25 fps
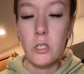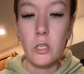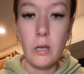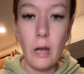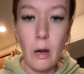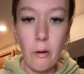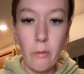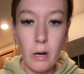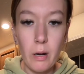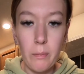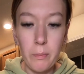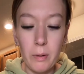now
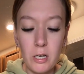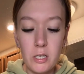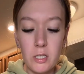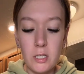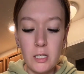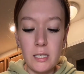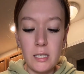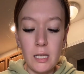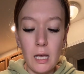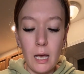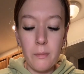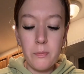we're gonna bunch
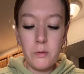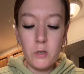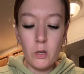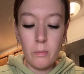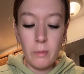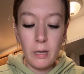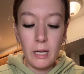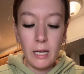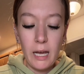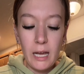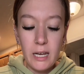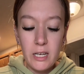this up, so I'm
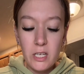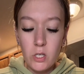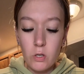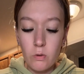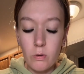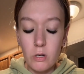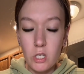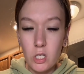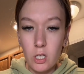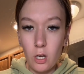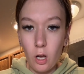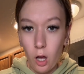gonna kind of
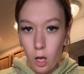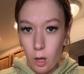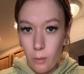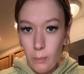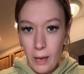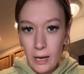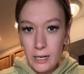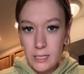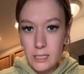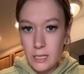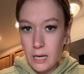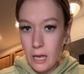squish it all
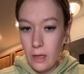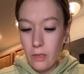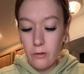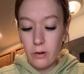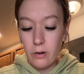back together